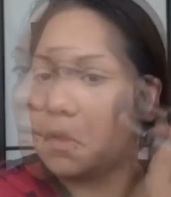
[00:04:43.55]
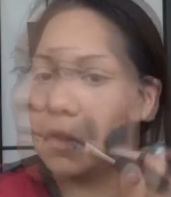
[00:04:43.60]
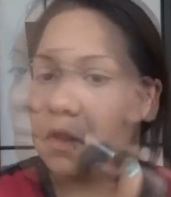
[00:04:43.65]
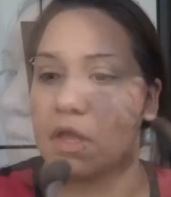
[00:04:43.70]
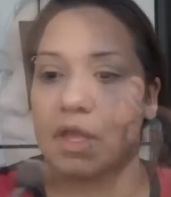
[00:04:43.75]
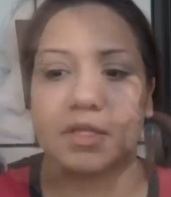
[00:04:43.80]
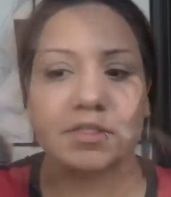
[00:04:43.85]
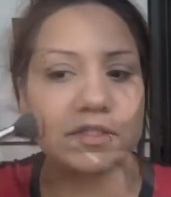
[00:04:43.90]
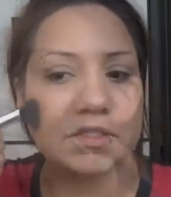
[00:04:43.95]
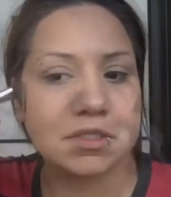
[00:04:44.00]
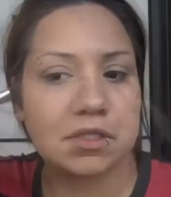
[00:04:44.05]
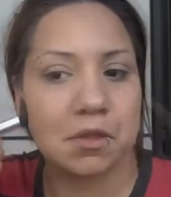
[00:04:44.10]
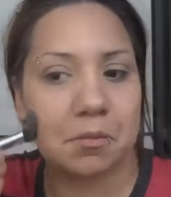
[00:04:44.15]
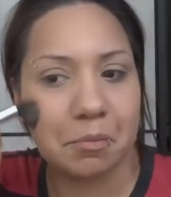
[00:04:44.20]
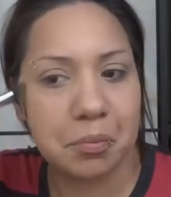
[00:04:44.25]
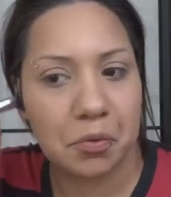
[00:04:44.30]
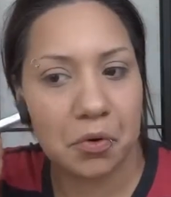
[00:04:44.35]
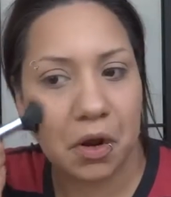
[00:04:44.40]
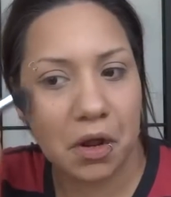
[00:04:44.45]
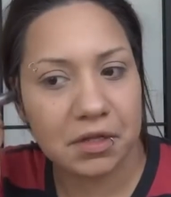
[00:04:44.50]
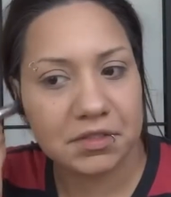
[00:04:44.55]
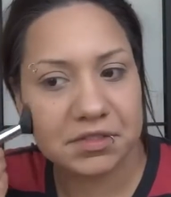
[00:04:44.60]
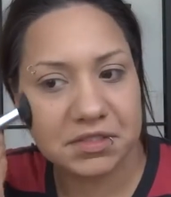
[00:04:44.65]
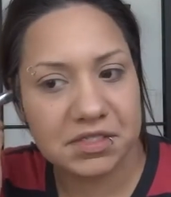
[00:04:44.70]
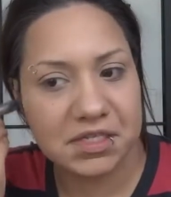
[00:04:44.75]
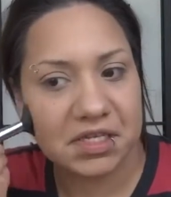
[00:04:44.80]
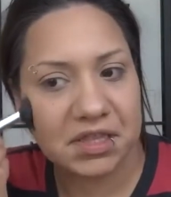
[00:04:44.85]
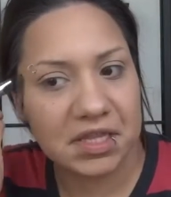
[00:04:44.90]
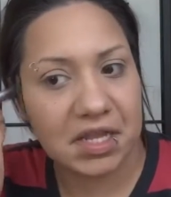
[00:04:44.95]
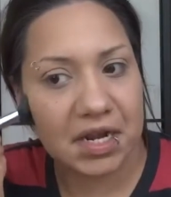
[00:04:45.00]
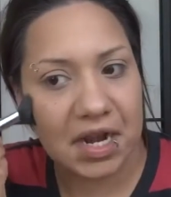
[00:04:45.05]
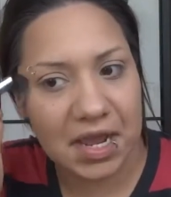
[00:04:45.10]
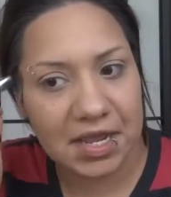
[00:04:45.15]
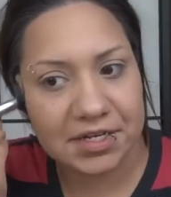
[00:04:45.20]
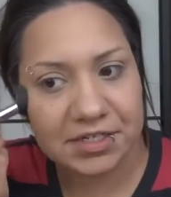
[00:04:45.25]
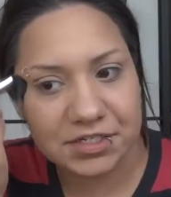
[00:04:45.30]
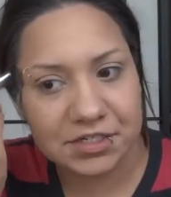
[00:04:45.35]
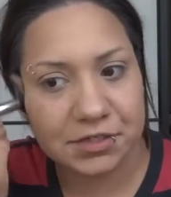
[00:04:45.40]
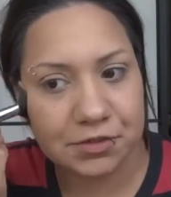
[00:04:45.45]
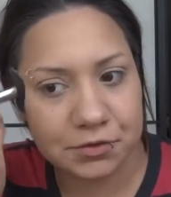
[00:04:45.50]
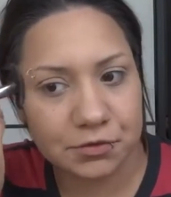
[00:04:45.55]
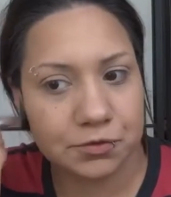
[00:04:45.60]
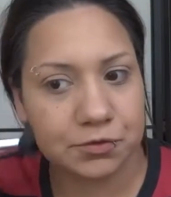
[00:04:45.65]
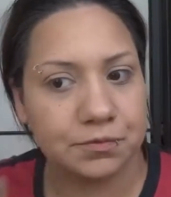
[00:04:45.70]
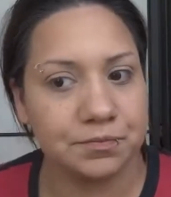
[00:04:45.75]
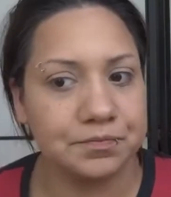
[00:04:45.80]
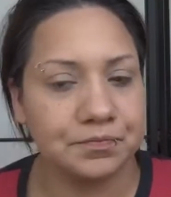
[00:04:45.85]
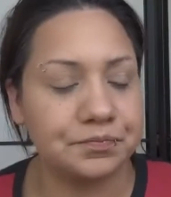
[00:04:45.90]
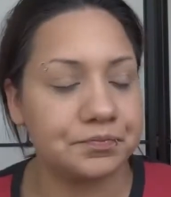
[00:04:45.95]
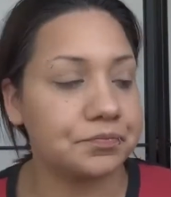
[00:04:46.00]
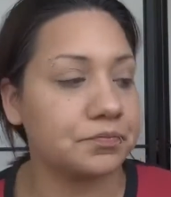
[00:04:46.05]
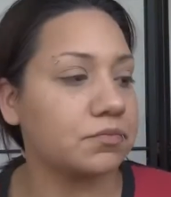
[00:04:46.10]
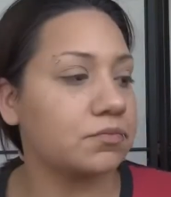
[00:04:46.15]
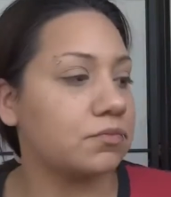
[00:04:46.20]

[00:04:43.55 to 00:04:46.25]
That's the bronzing that I do.